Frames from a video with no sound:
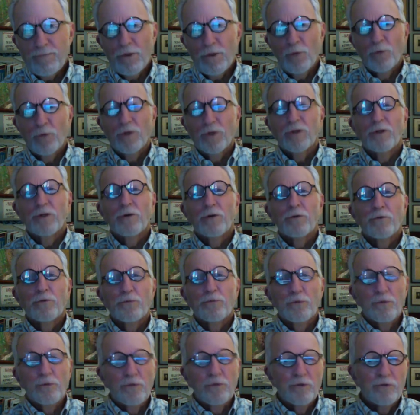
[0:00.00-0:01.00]
We're going to go
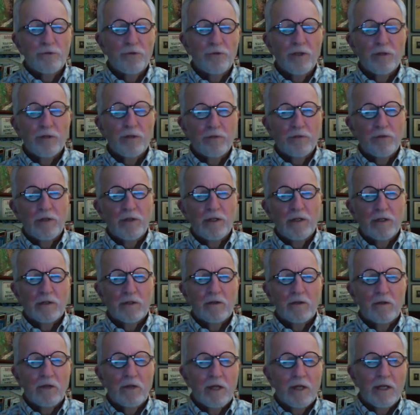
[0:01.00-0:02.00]
through this essay in
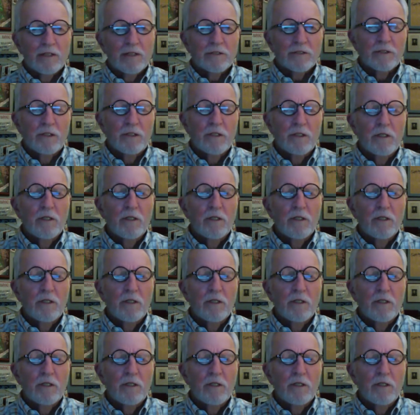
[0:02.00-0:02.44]
class.